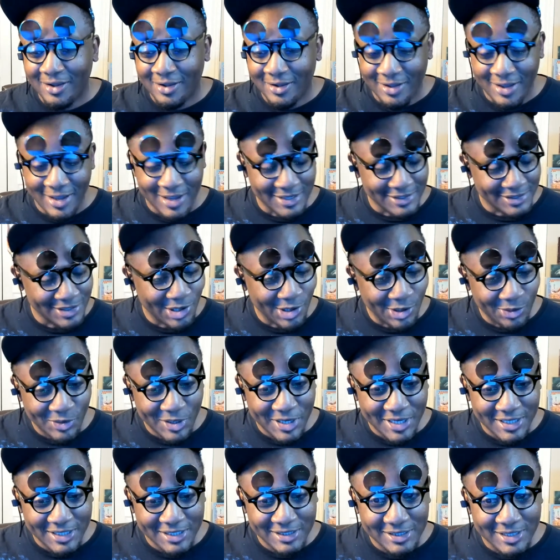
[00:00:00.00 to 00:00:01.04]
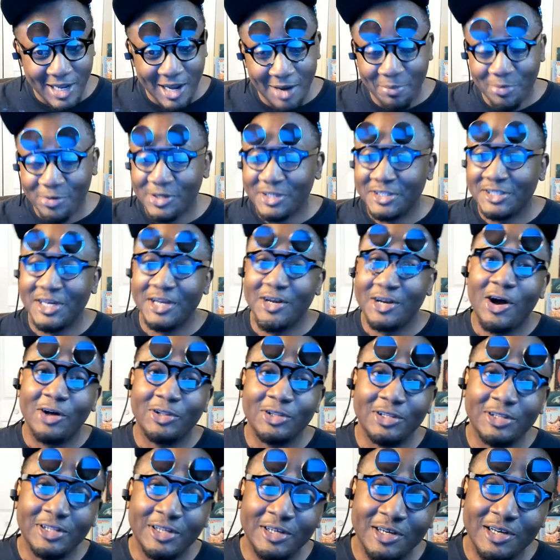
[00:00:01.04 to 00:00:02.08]
As always, I appreciate all the
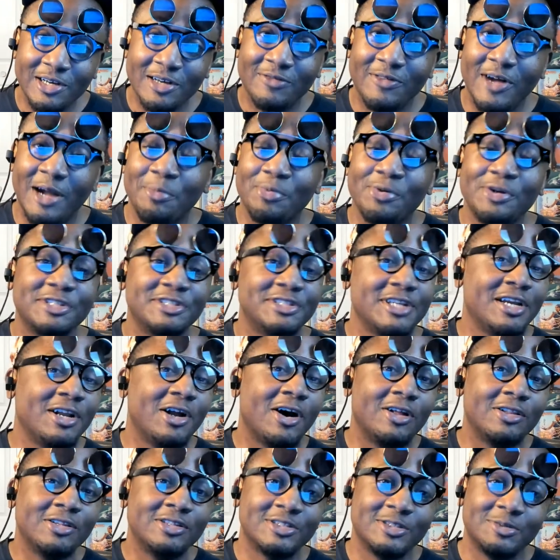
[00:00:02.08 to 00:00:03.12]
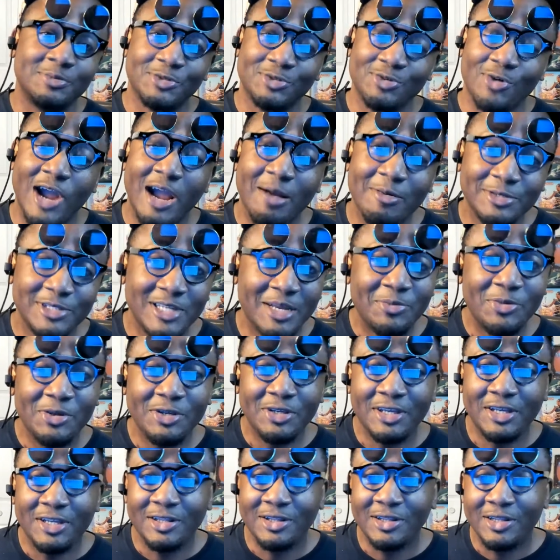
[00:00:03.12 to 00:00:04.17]
love. I appreciate all the subscribers I've been
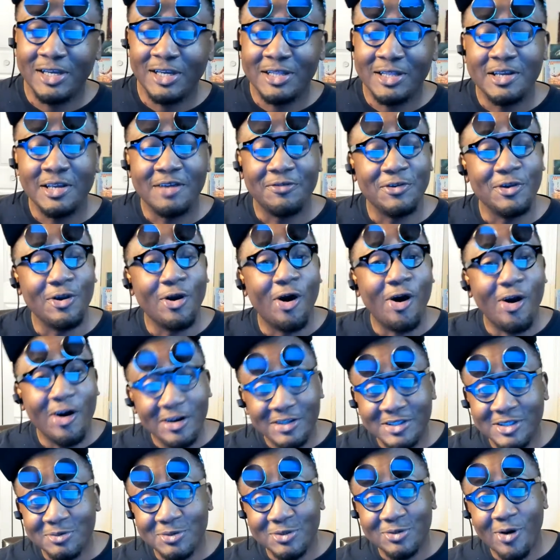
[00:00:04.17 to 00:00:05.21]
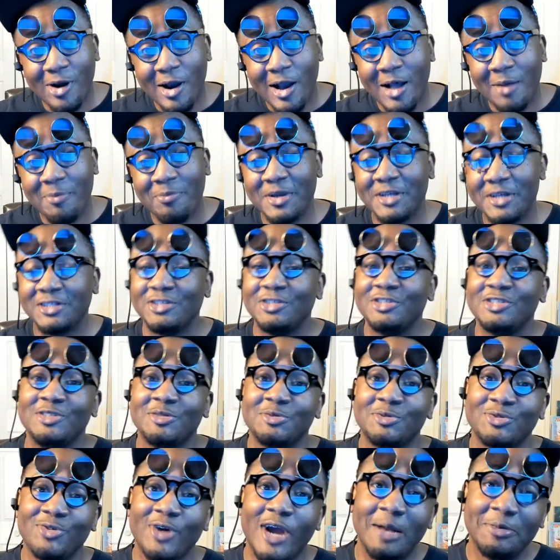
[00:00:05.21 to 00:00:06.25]
getting lately. If you aren't subscribed, make sure you
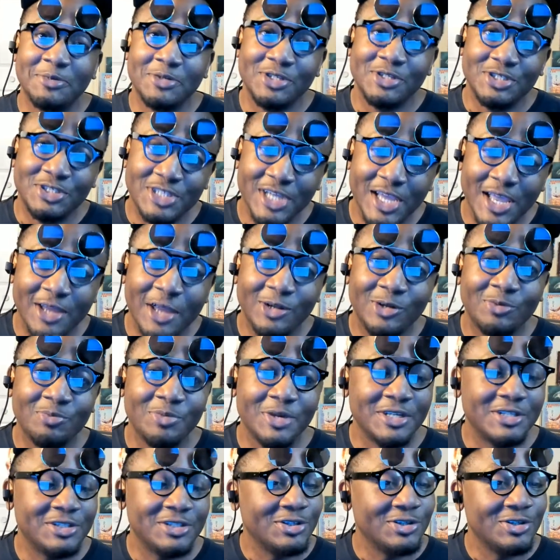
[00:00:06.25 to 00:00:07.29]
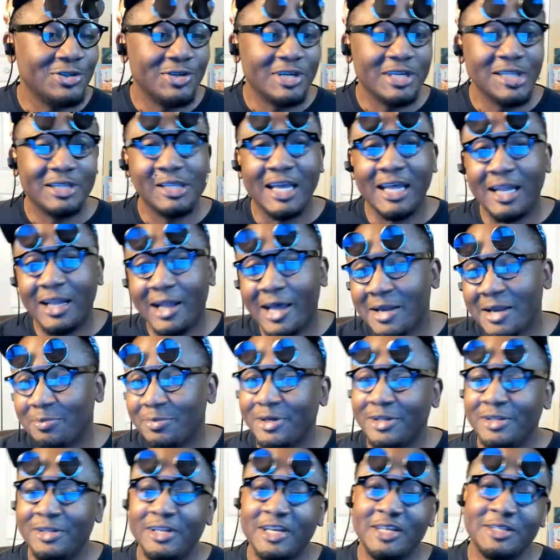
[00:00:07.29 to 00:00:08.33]
subscribe to the channel. Make sure you hit that like button,
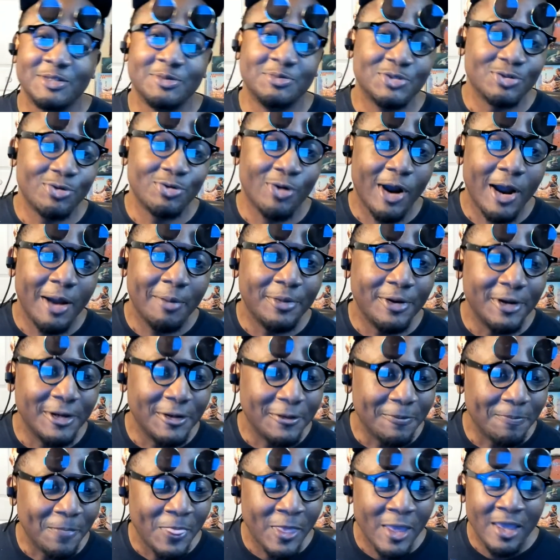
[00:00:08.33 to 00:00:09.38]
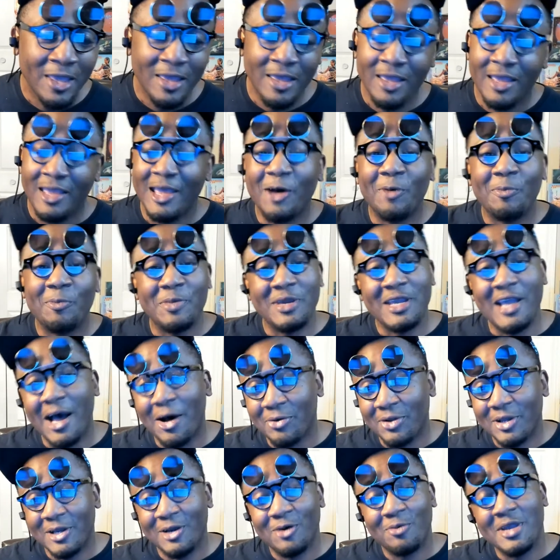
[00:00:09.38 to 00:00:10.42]
that subscribe button. Help me out.
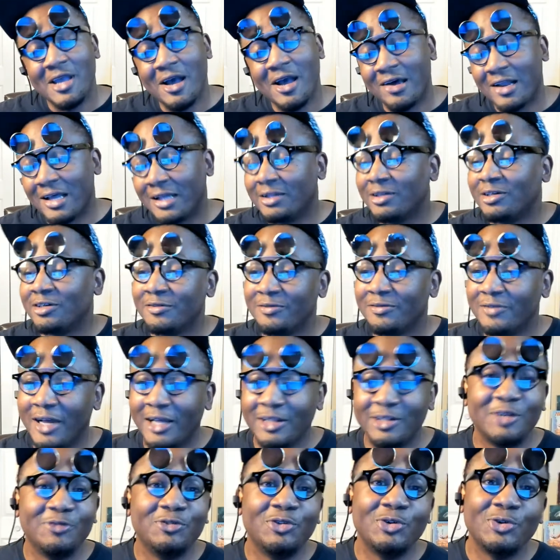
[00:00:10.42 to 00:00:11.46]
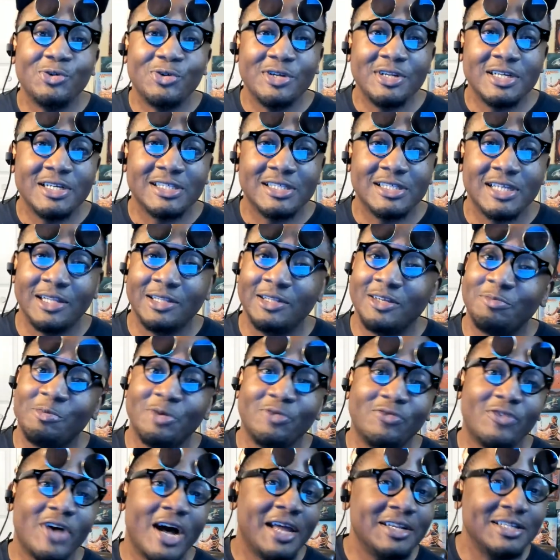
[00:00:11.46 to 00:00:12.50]
Help me out. I love doing this. I love
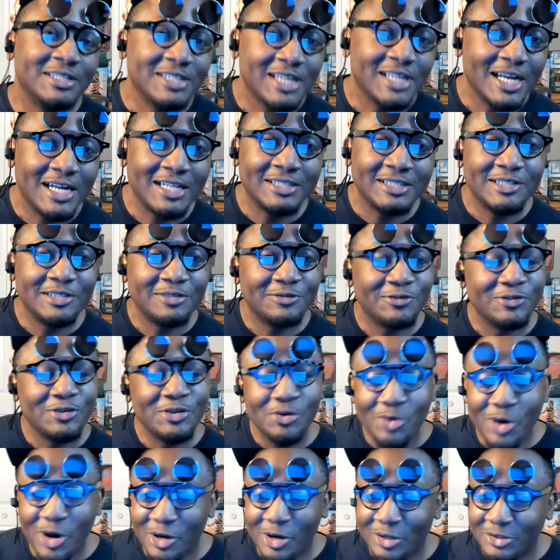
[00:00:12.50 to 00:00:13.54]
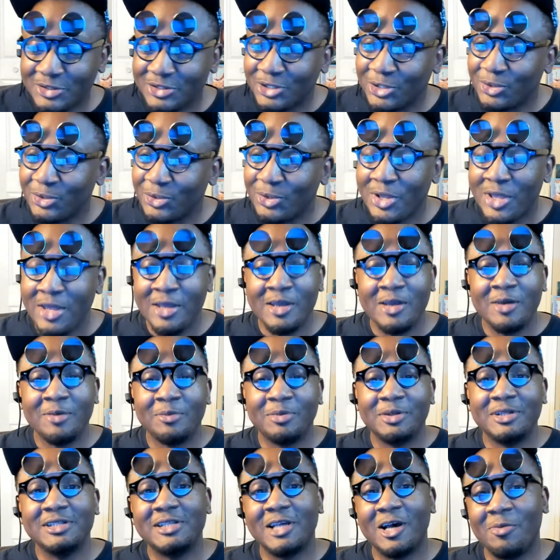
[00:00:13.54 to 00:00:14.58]
providing this content for you all. So
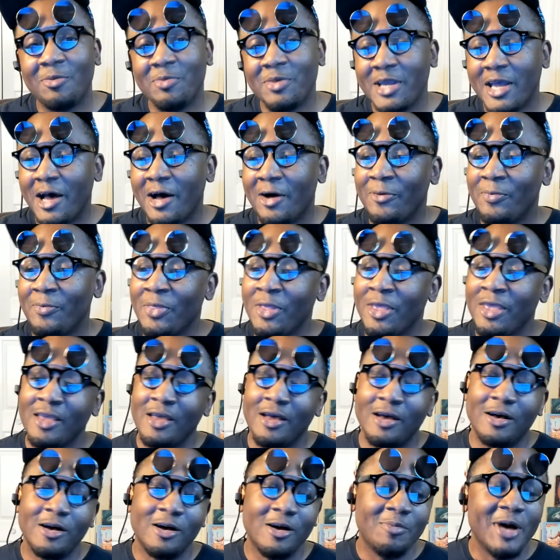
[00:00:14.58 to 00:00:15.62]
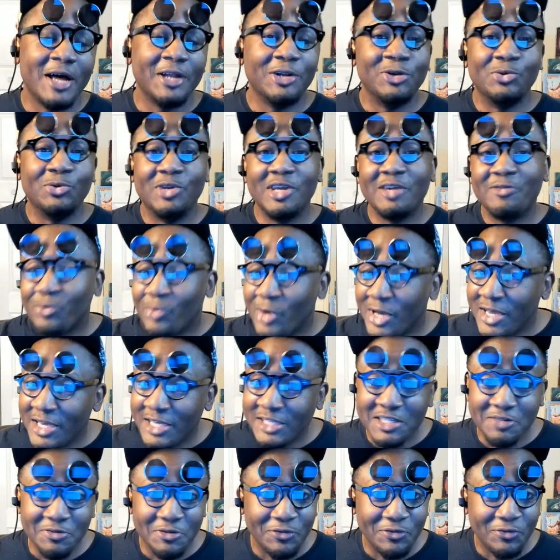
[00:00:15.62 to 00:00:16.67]
please help me out. I do giveaways
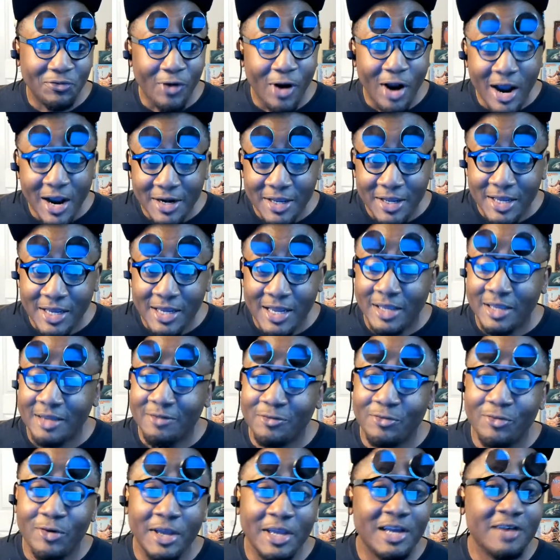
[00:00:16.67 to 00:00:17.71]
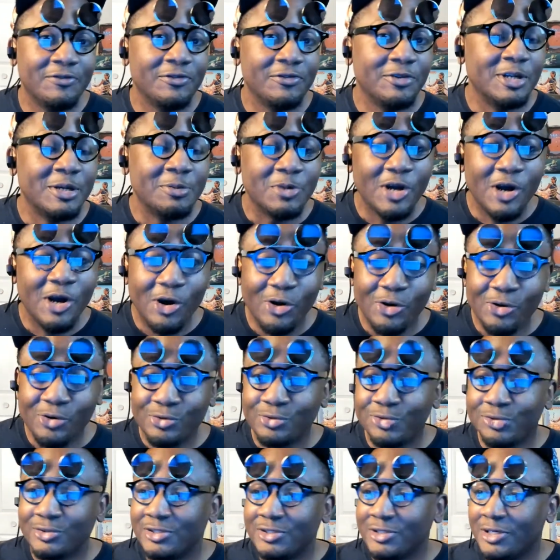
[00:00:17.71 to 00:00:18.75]
every Friday. I give away F&M
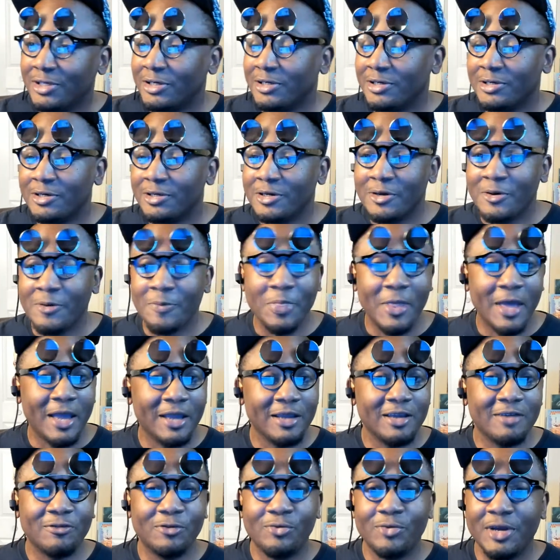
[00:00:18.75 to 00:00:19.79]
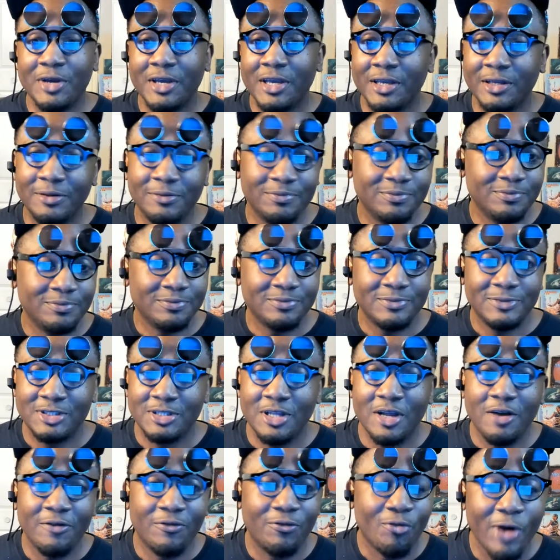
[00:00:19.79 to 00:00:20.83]
codes. I give away stuff
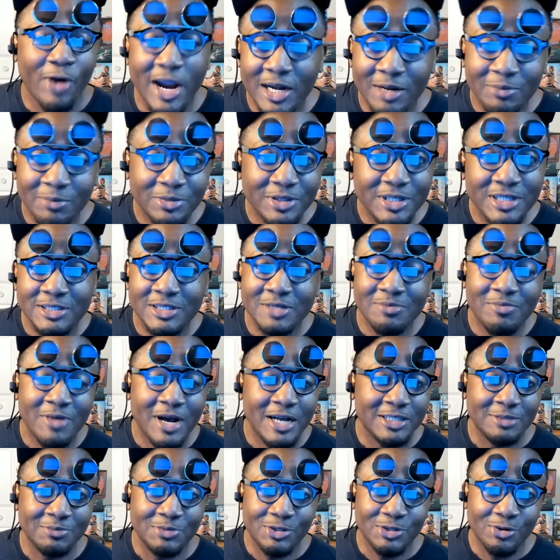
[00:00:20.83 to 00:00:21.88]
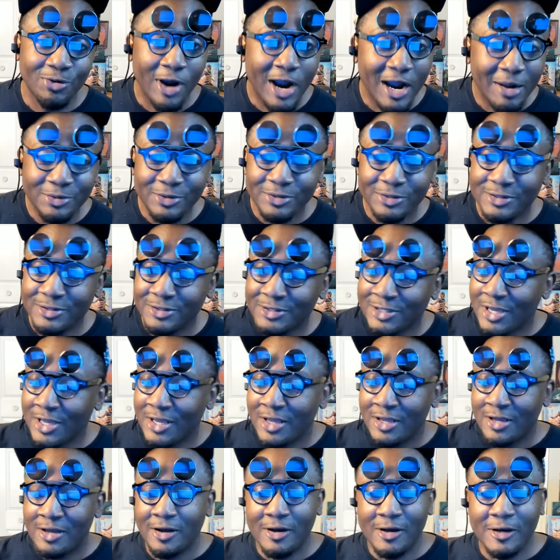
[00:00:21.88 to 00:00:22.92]
randomly to my subscribers.
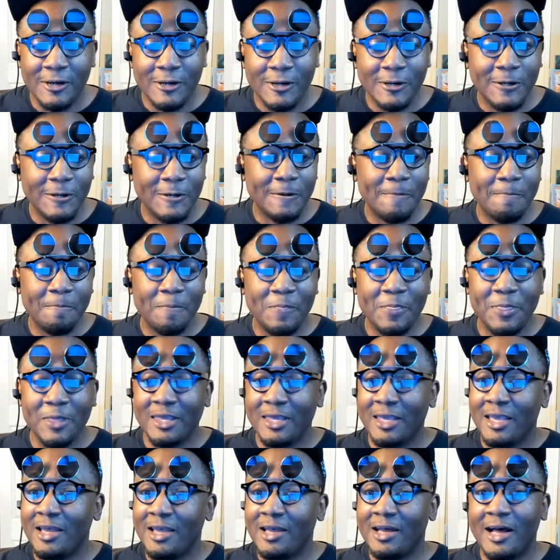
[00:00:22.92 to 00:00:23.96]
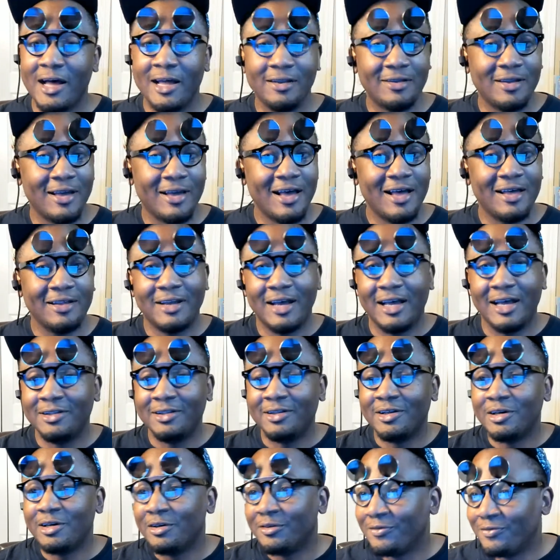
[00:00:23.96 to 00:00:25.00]
Yeah, I
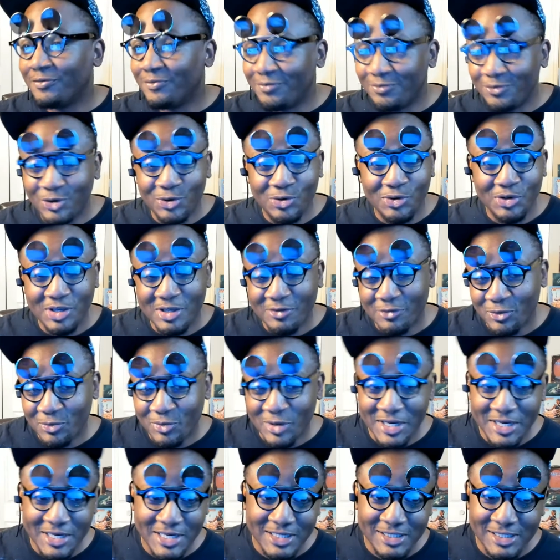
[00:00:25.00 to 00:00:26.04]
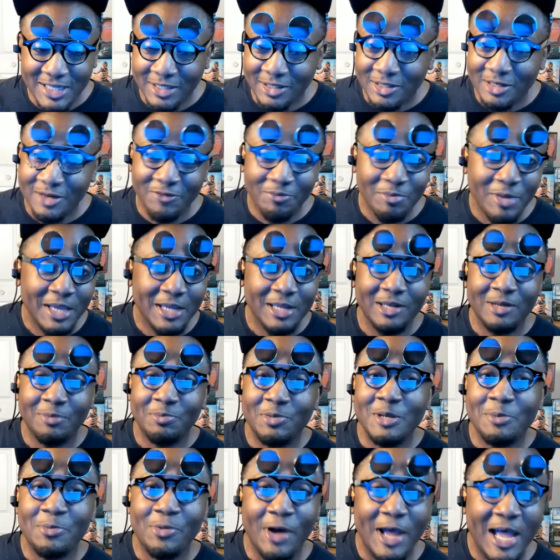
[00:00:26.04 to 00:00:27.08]
love doing giveaways. I love making the
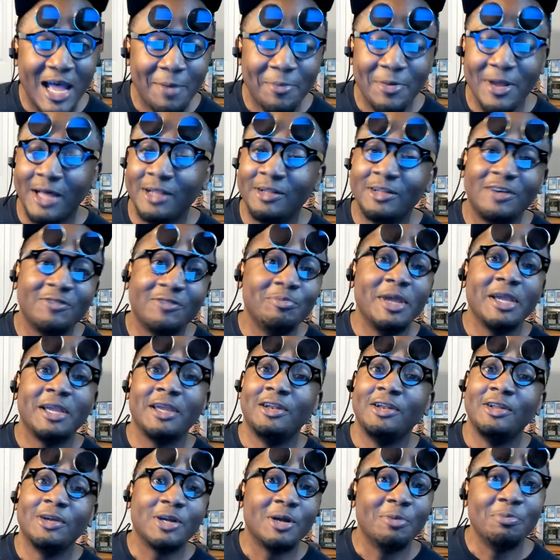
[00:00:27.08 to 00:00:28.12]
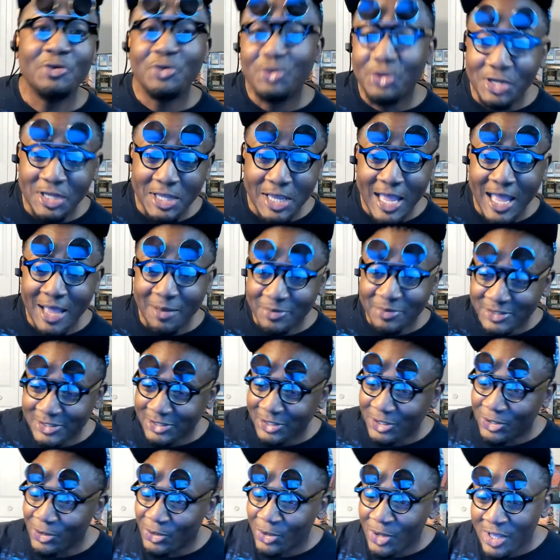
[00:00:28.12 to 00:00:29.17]
people happy. I love making the community happy.
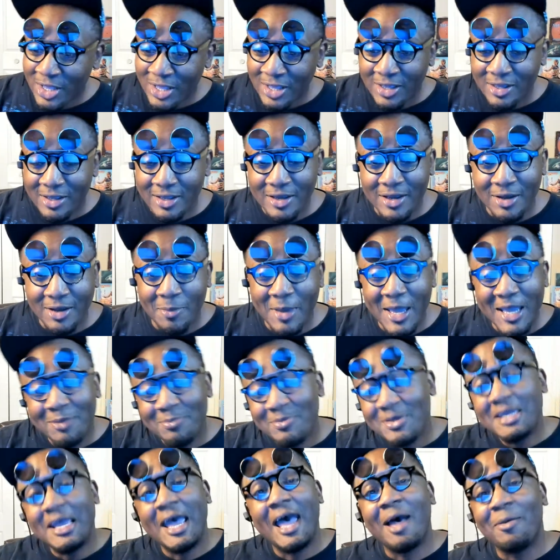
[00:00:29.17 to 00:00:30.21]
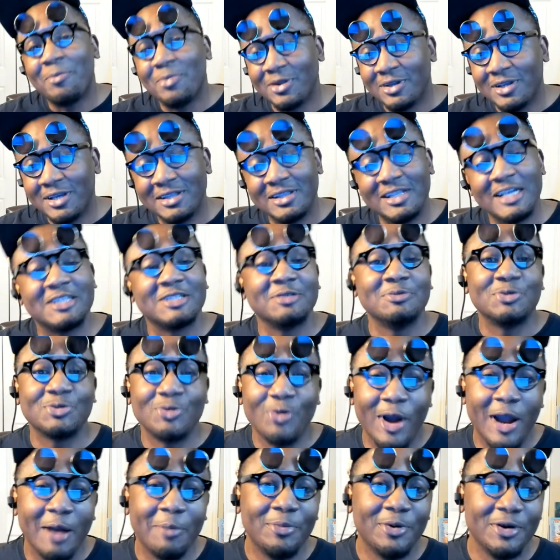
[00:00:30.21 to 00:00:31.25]
So yeah, make me happy and hit that
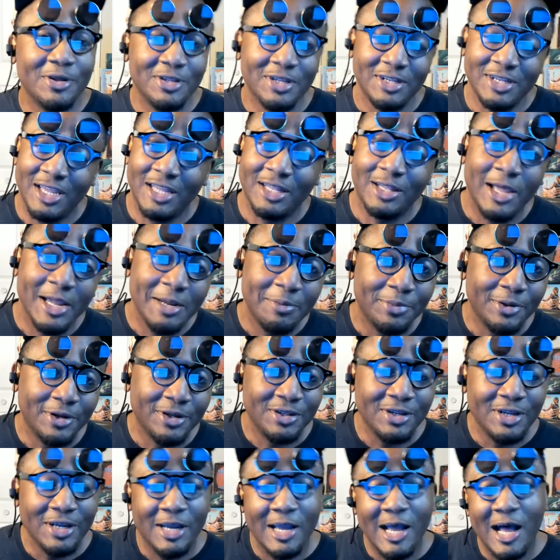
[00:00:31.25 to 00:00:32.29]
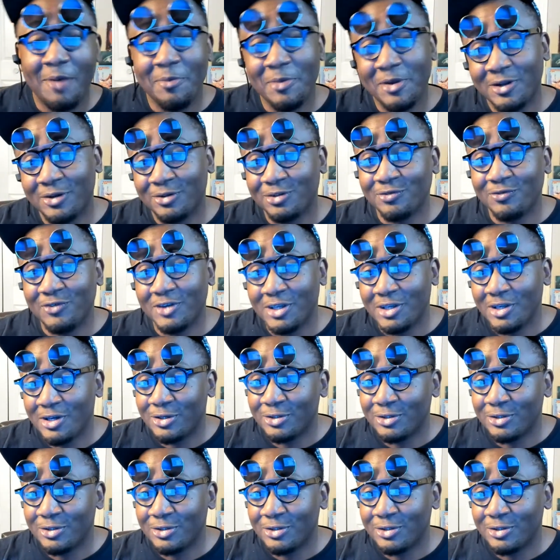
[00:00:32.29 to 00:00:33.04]
subscribe button and that like button and comment on the video.